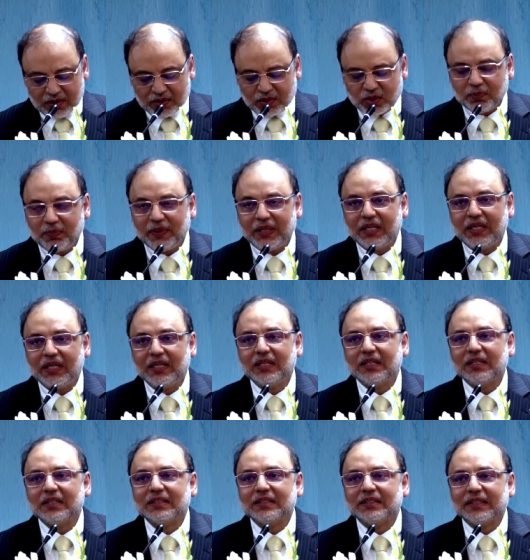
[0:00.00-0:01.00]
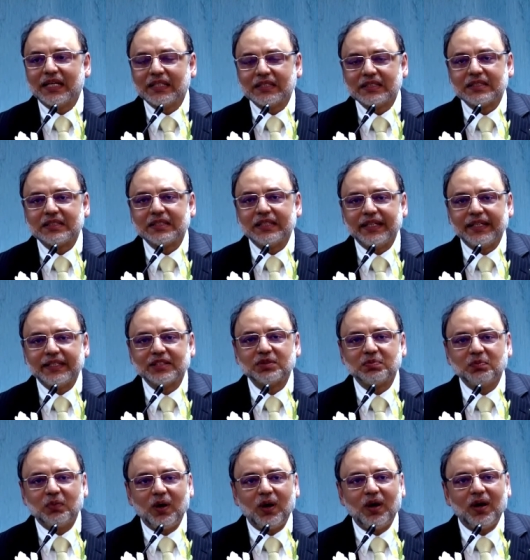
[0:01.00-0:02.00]
to be just a
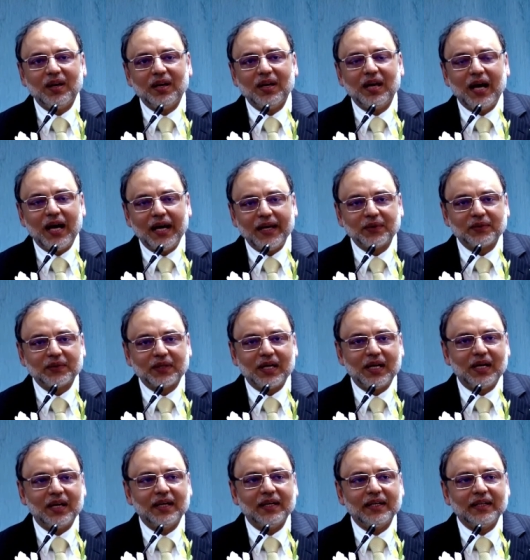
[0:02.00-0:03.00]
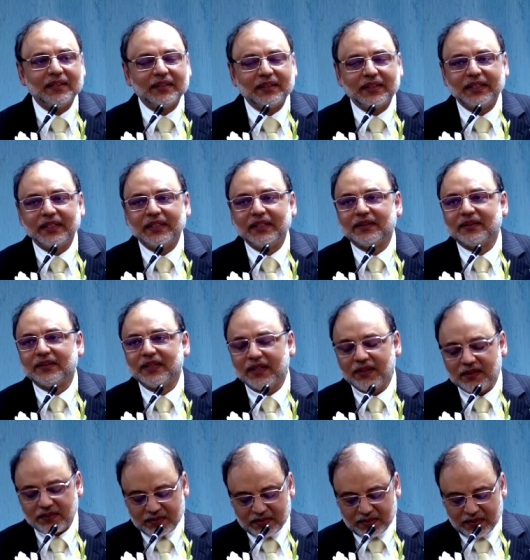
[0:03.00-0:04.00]
small iota in the
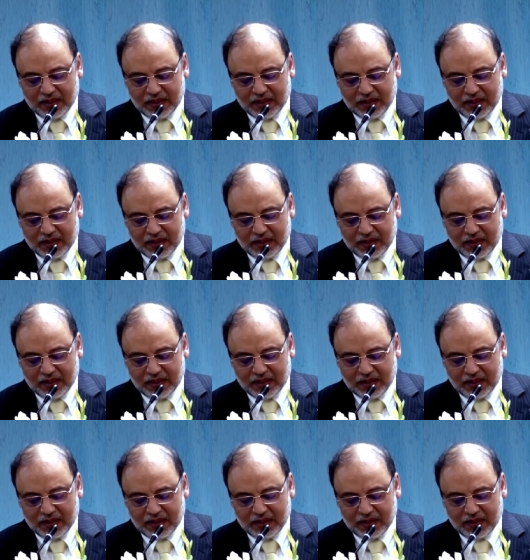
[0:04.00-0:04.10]
things